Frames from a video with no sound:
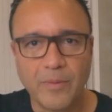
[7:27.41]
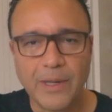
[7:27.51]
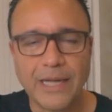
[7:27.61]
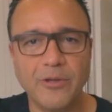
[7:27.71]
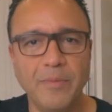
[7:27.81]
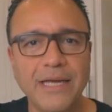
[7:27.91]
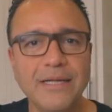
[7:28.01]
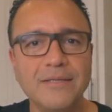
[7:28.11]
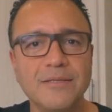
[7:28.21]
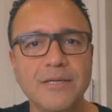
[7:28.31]
we got the
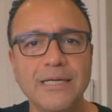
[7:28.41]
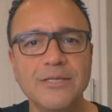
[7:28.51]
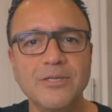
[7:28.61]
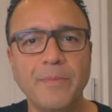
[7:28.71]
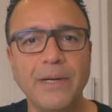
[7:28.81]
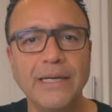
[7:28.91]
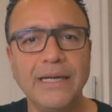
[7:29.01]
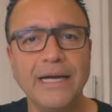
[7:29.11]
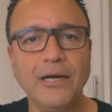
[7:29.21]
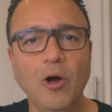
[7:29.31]
beans in the
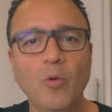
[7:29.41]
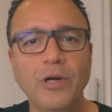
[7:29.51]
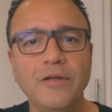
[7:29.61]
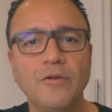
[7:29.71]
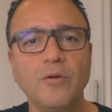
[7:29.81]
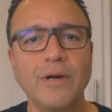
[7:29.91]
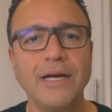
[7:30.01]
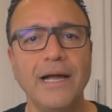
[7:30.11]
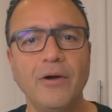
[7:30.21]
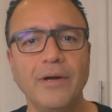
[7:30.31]
Instapot, and all we need to do right
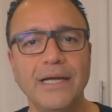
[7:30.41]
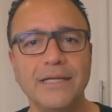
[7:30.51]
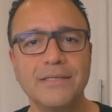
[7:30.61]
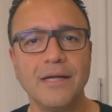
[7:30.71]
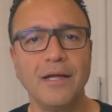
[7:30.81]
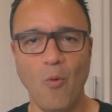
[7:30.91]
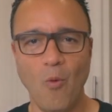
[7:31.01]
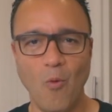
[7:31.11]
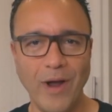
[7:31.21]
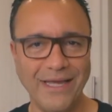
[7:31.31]
now is
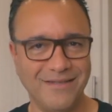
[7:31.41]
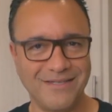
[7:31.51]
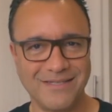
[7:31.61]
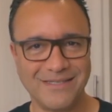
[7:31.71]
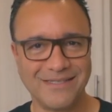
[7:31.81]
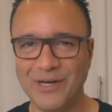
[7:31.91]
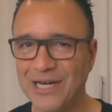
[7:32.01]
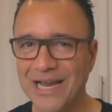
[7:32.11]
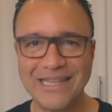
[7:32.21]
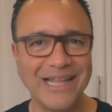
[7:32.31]
wait, but
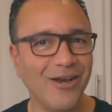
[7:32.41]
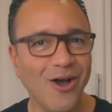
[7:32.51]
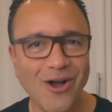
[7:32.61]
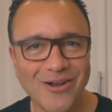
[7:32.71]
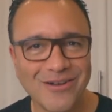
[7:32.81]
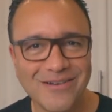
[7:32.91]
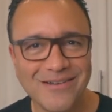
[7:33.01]
not that long.